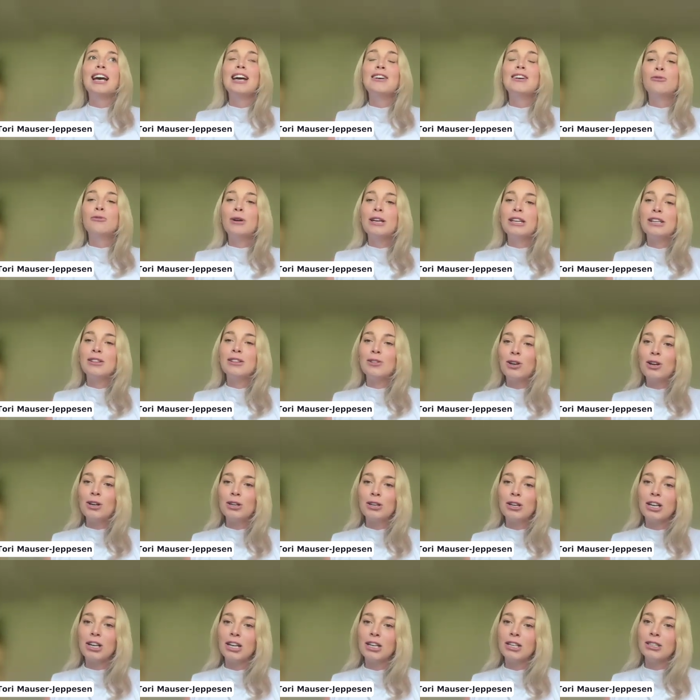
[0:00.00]
have waited
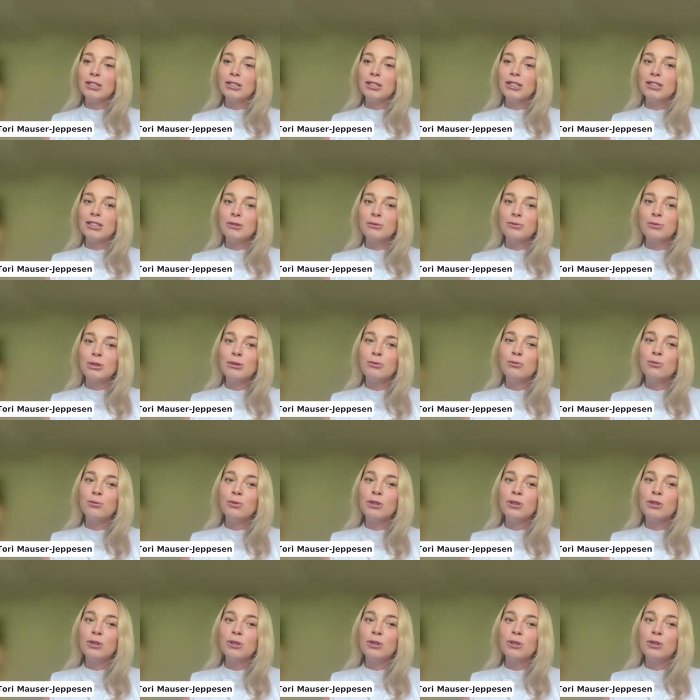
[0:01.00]
longer, we